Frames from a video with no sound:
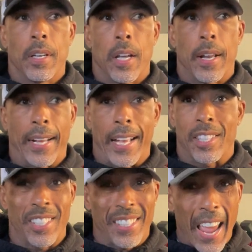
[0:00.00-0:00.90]
and I got
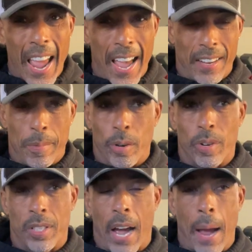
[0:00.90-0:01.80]
sad. And there
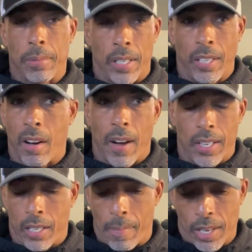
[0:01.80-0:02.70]
were times I
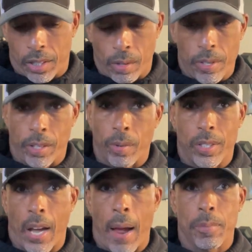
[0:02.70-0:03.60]
tell my students, there were
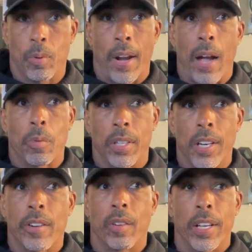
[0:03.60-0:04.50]
times when I would
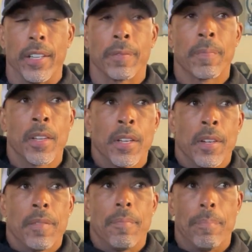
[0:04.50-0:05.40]
literally
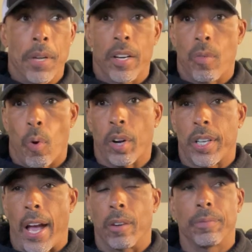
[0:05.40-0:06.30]
be in a
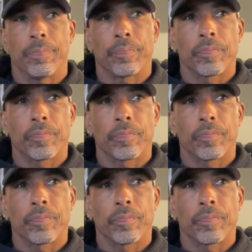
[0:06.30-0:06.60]
workout